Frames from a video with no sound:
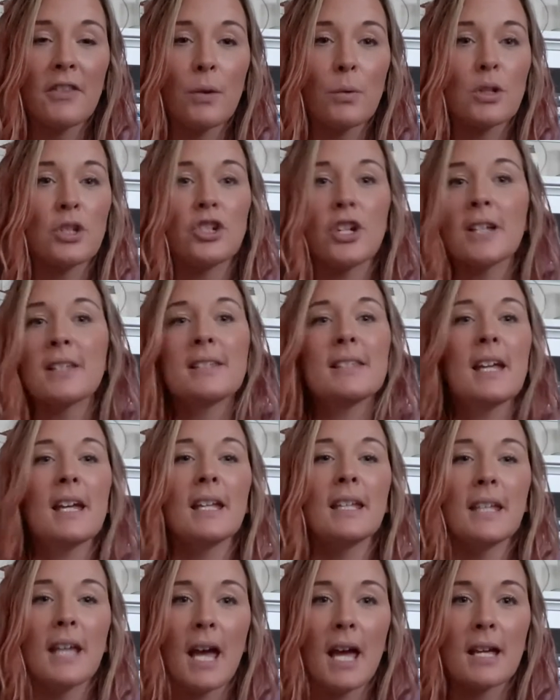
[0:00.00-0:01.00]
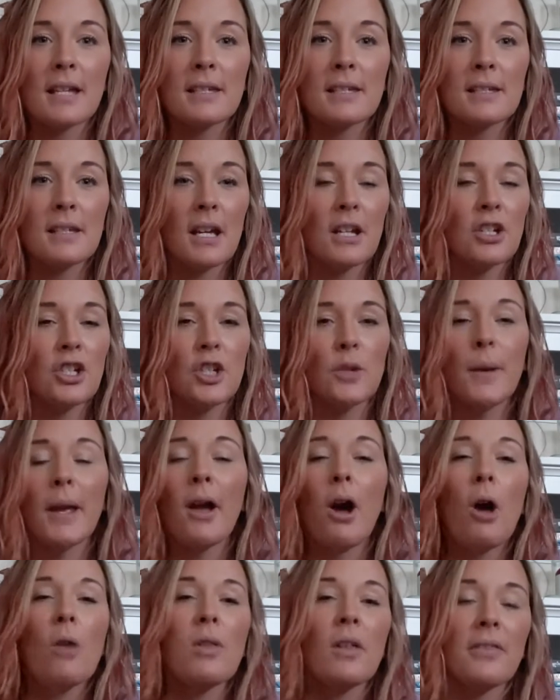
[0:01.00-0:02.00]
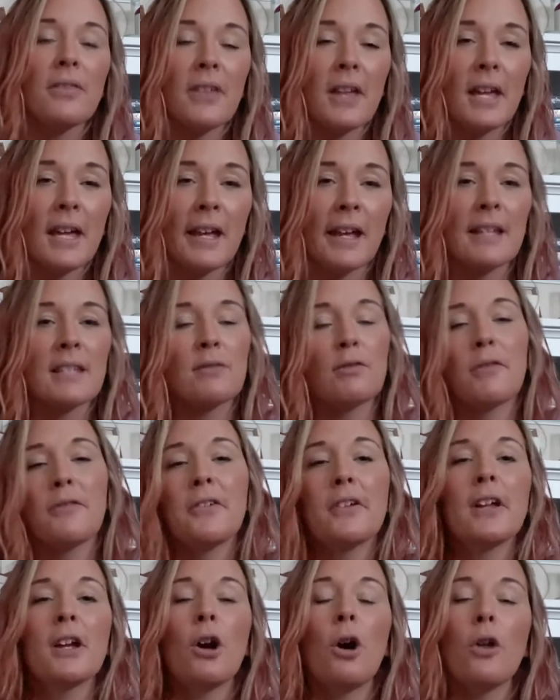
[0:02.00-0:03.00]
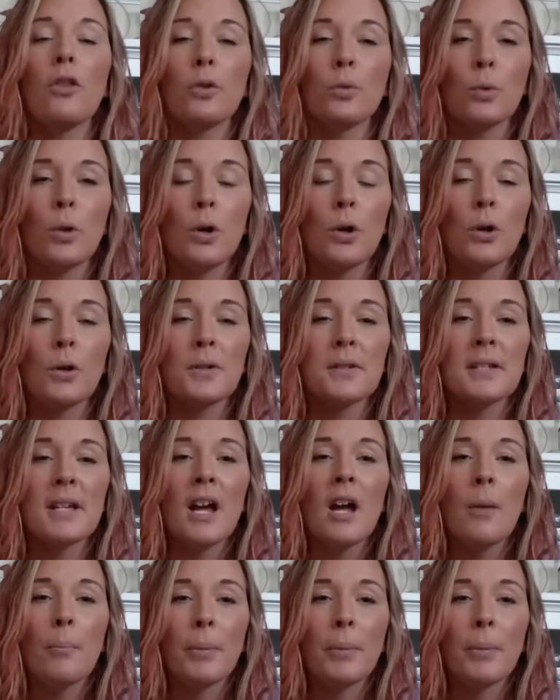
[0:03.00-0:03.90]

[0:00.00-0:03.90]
that was just saying yes and doing all the things and fulfilling all the roles,